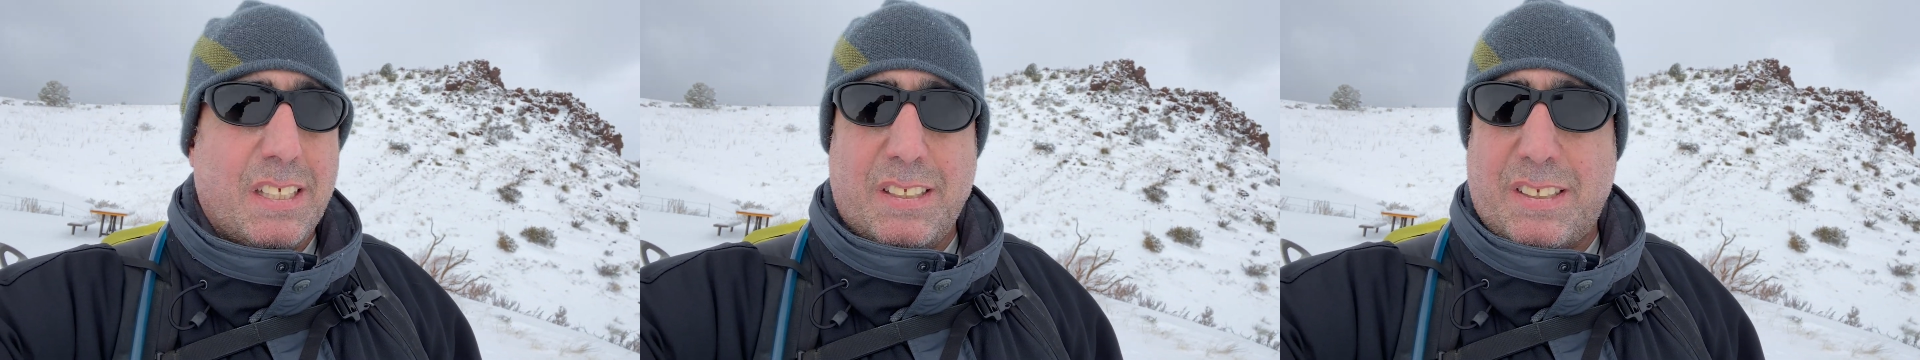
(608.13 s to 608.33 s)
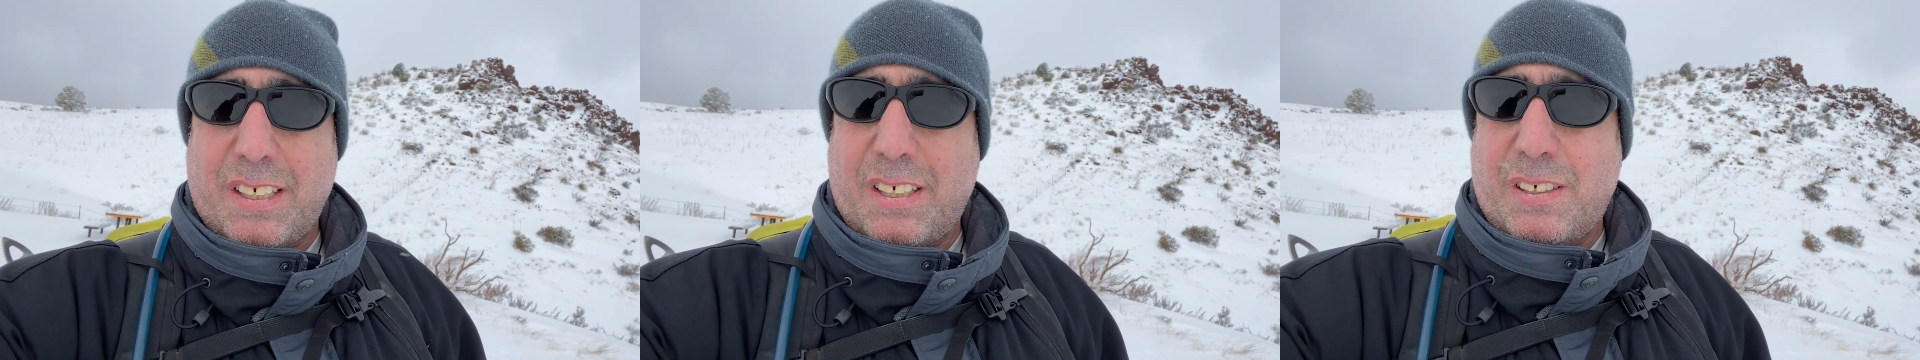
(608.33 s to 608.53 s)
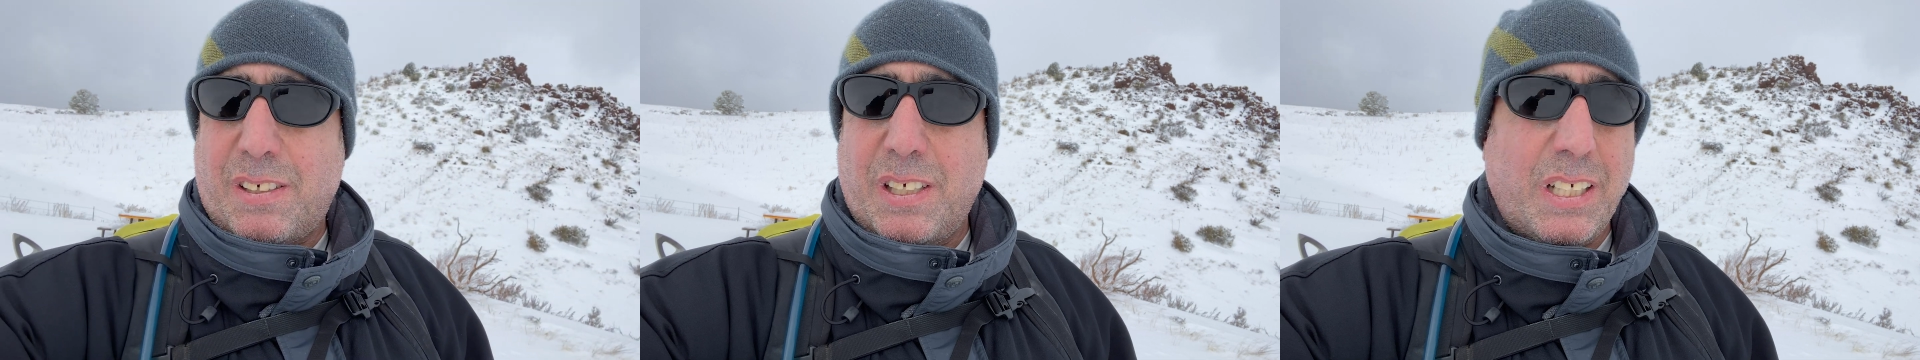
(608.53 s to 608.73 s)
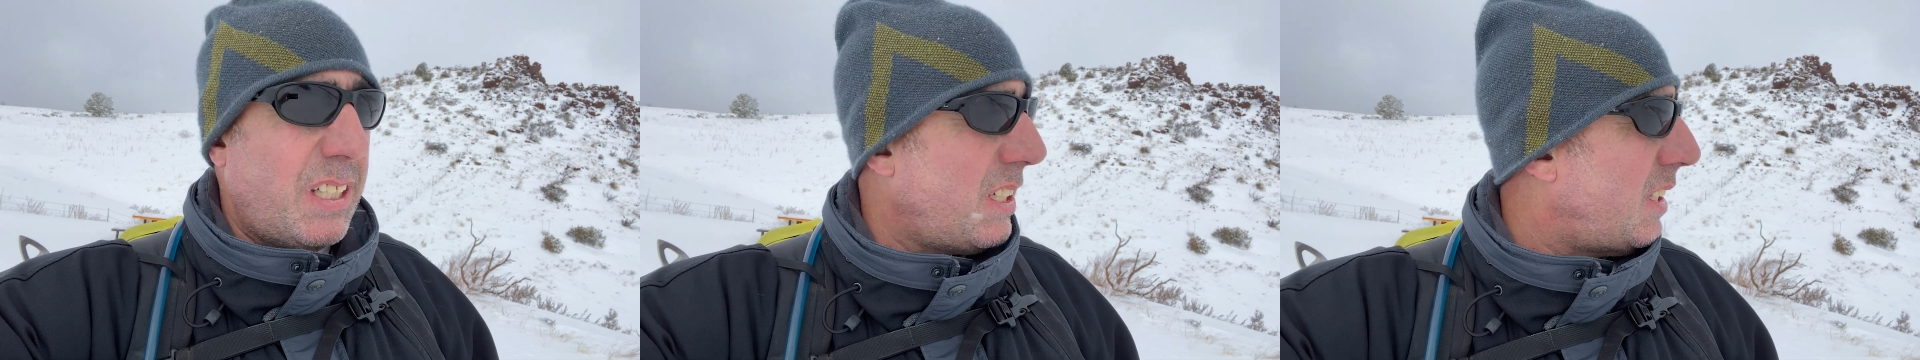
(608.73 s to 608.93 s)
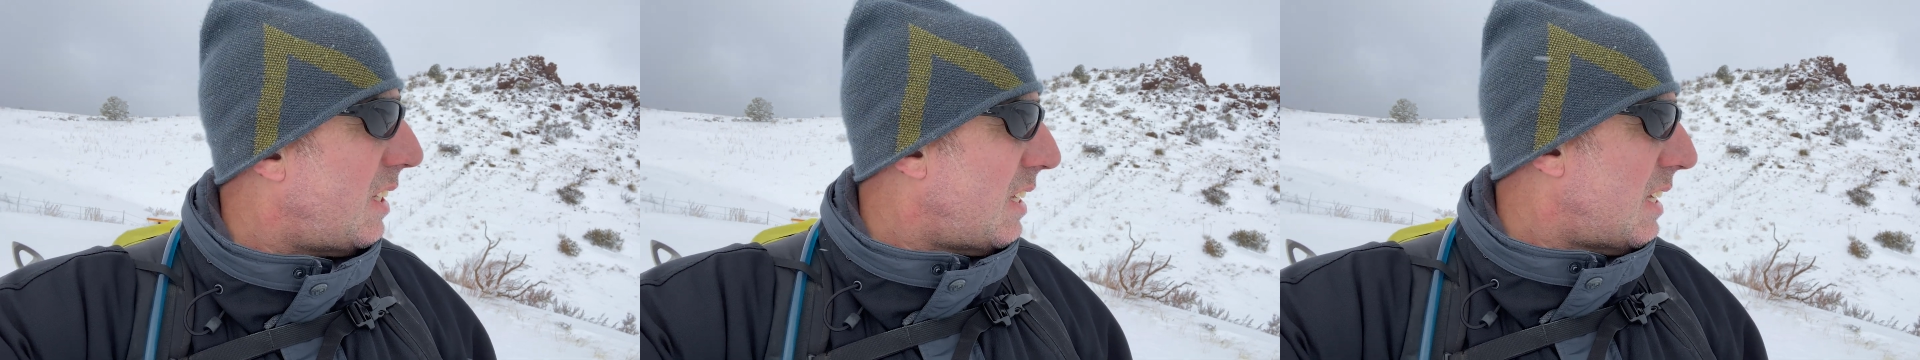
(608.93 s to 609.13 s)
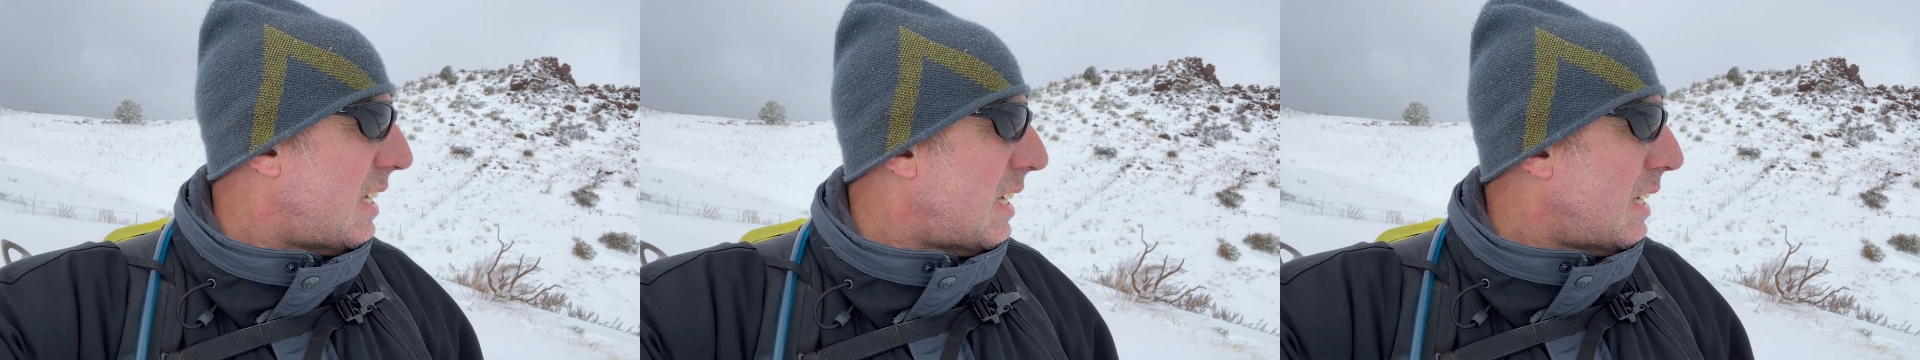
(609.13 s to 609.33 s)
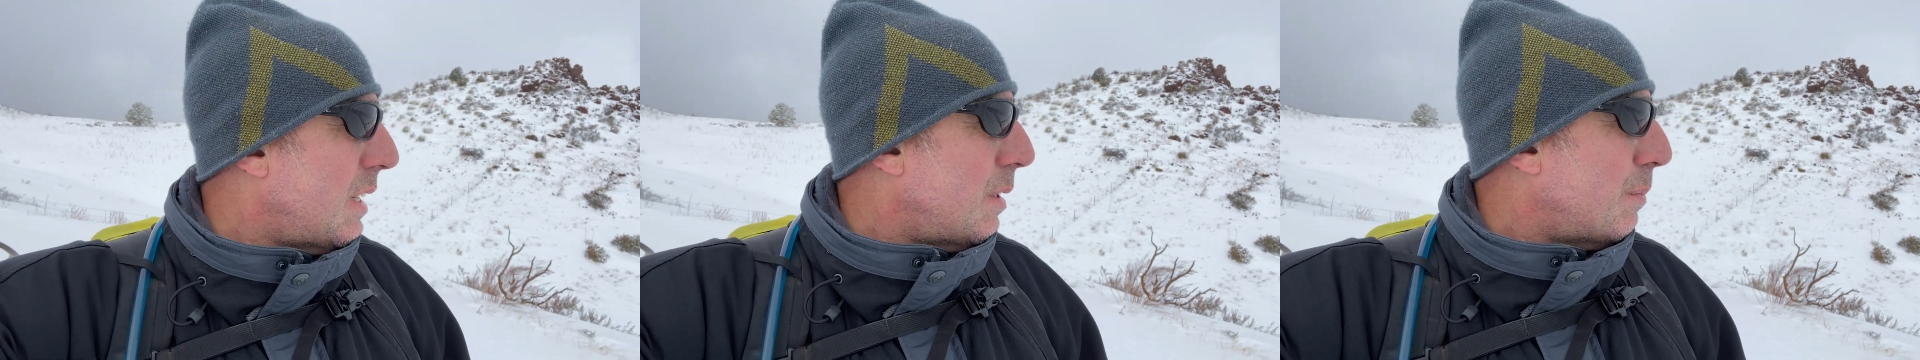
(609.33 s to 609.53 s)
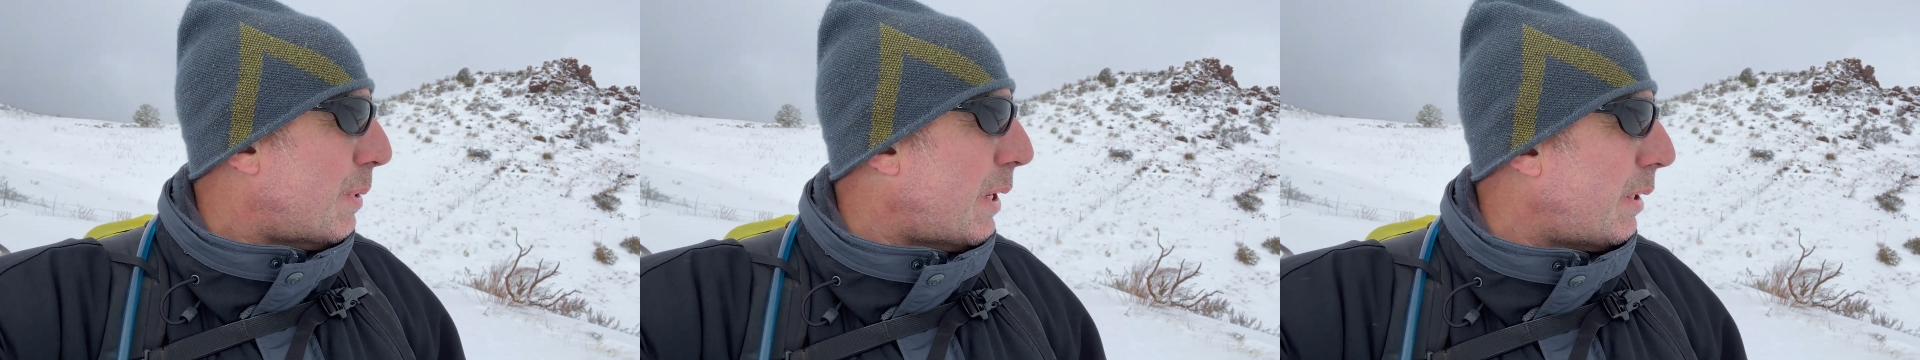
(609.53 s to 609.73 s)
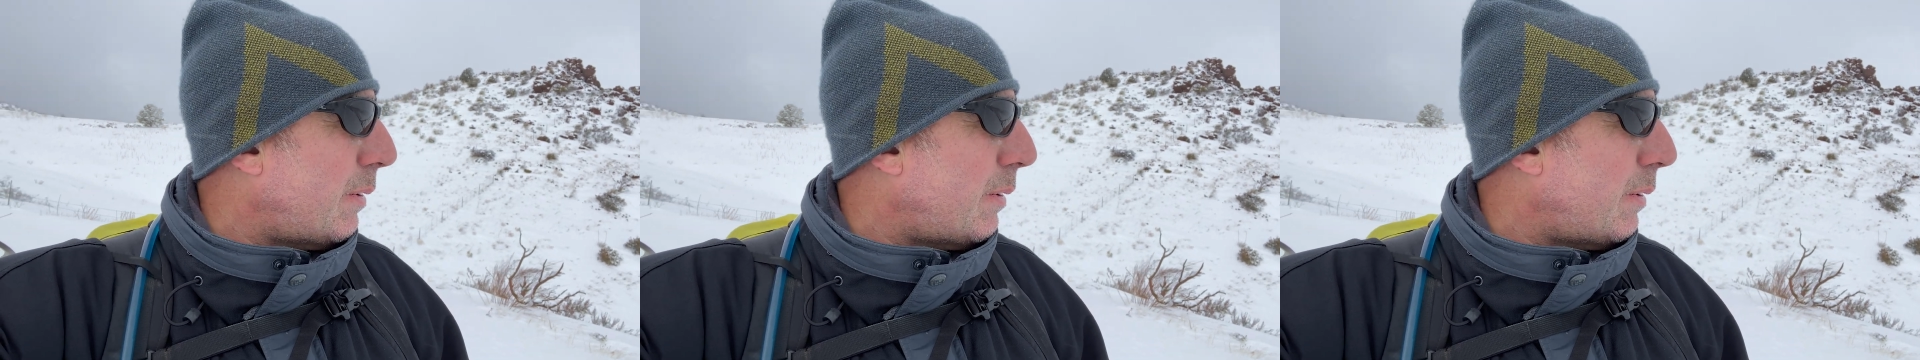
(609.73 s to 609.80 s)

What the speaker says: So, but